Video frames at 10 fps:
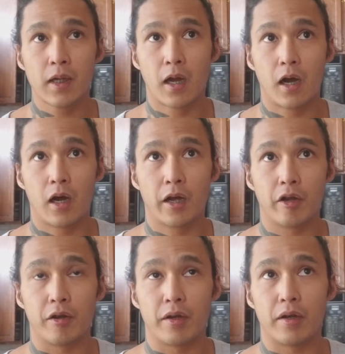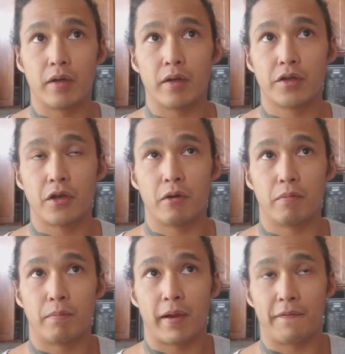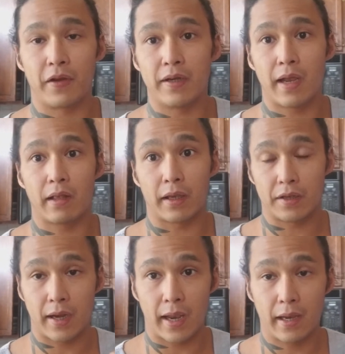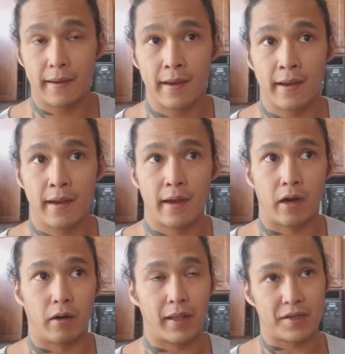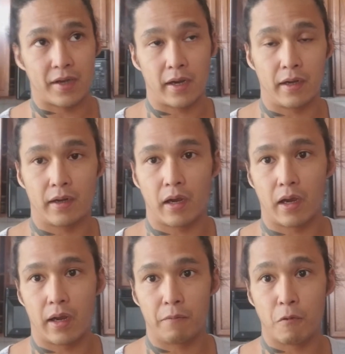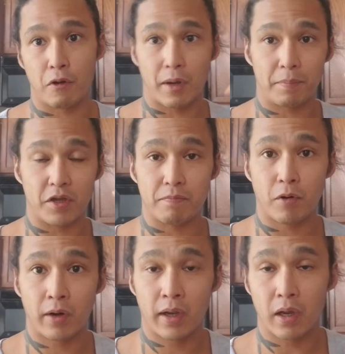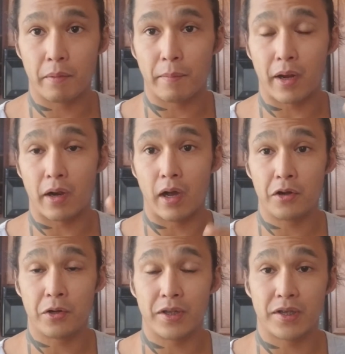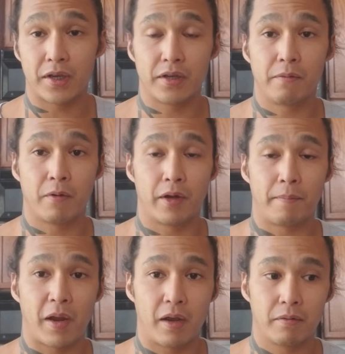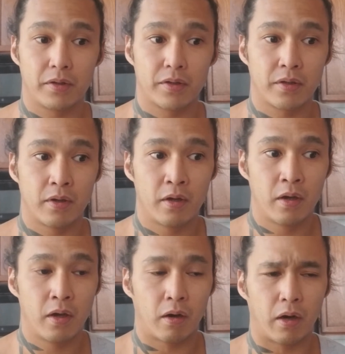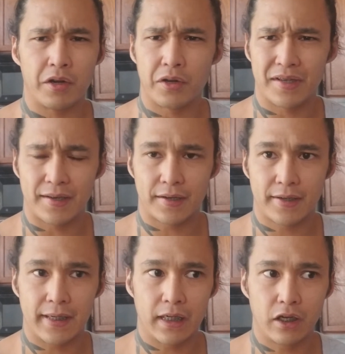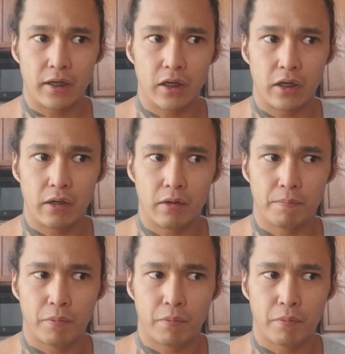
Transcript: on so my feed day, like today or last night, I woke up this morning. I'm about 161 pounds or 160.5